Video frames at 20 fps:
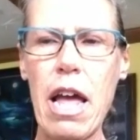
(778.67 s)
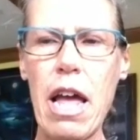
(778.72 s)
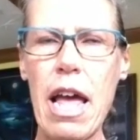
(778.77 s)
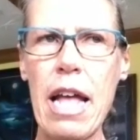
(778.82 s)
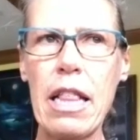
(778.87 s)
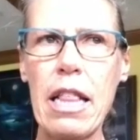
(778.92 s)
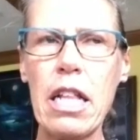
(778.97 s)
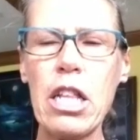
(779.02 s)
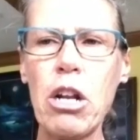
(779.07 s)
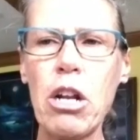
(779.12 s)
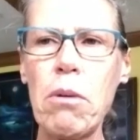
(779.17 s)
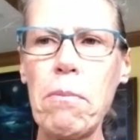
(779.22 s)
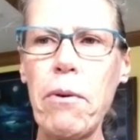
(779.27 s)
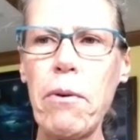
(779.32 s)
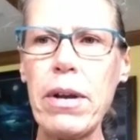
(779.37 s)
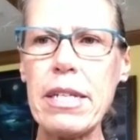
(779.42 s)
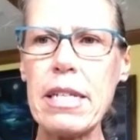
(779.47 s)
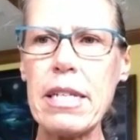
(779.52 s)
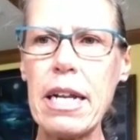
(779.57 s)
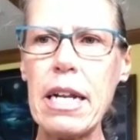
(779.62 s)
And the little
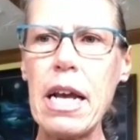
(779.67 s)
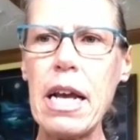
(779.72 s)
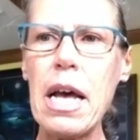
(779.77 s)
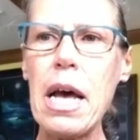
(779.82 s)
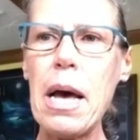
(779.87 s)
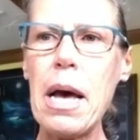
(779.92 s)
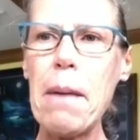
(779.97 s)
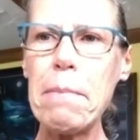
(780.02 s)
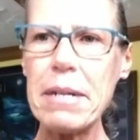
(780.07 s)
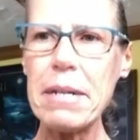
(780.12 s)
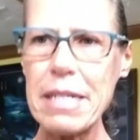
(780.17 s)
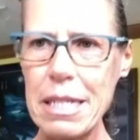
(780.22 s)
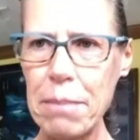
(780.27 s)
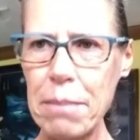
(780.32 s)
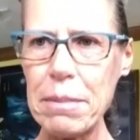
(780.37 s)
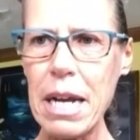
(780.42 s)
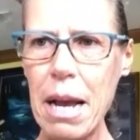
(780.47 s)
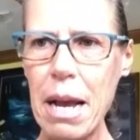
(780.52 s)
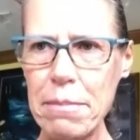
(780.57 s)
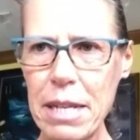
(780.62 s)
boy said, but
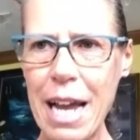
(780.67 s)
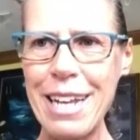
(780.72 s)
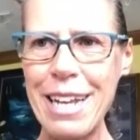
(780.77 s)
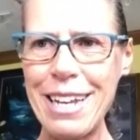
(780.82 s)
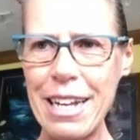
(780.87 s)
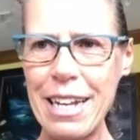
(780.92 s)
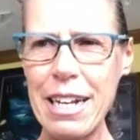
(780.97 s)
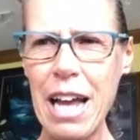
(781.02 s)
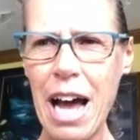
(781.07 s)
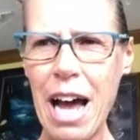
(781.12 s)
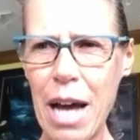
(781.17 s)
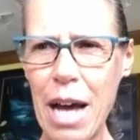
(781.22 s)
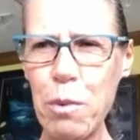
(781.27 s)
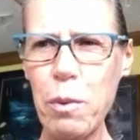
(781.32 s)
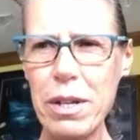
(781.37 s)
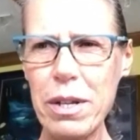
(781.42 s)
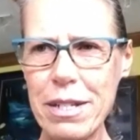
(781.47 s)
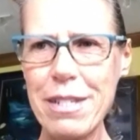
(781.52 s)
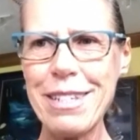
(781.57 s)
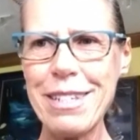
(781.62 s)
sometimes I need God
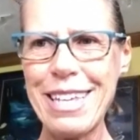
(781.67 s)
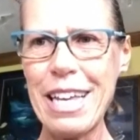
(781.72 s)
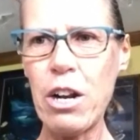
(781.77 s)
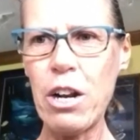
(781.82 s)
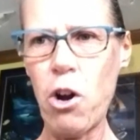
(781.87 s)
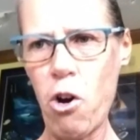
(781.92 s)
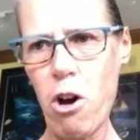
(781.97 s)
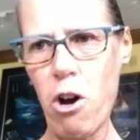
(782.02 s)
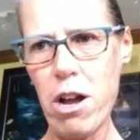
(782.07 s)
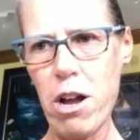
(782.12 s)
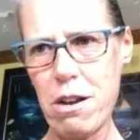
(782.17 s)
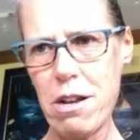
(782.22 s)
with skin on.